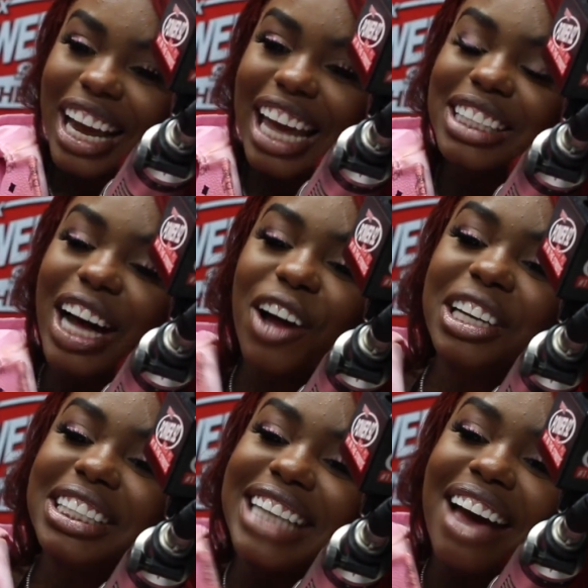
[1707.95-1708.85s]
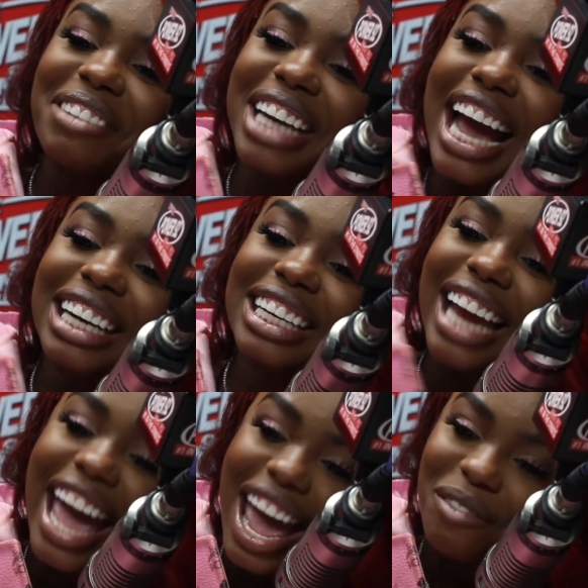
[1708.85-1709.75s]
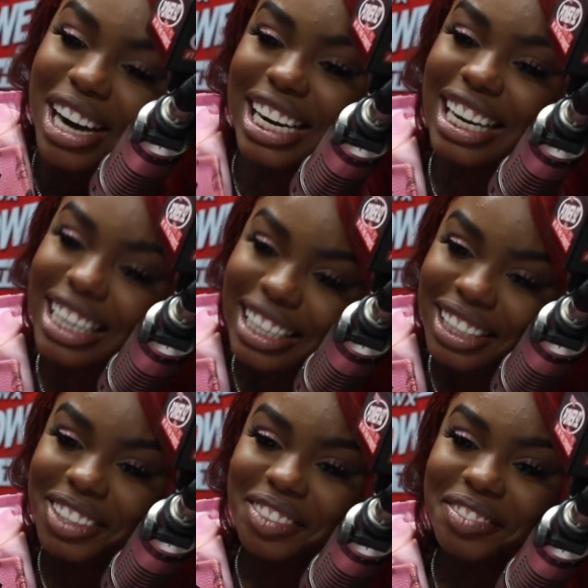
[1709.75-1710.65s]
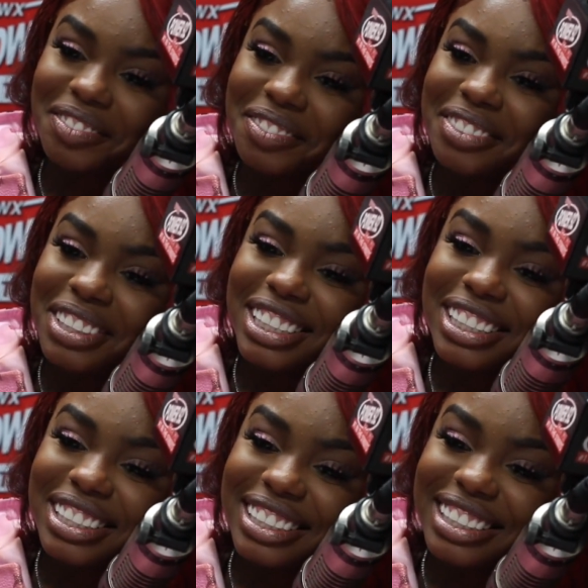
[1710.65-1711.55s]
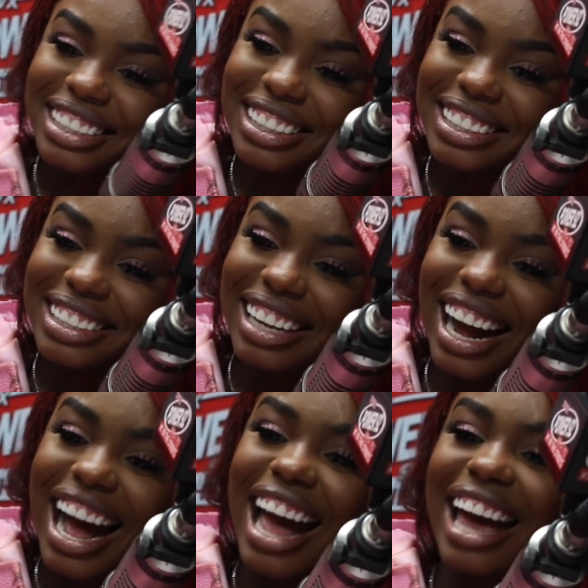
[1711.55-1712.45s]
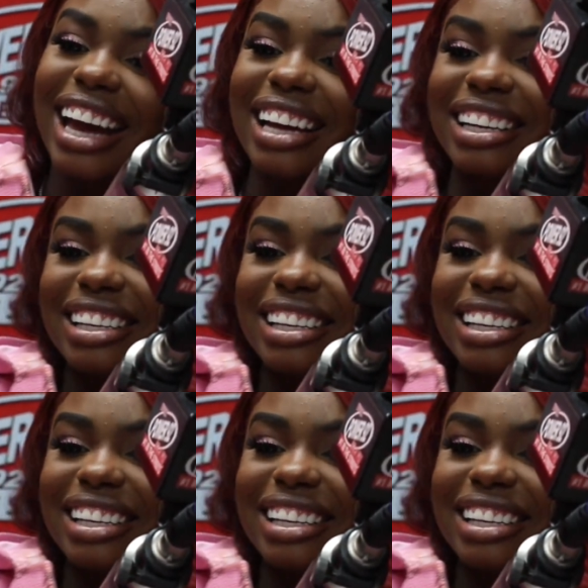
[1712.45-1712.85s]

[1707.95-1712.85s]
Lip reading: It's only $7.99, my nigga. All right.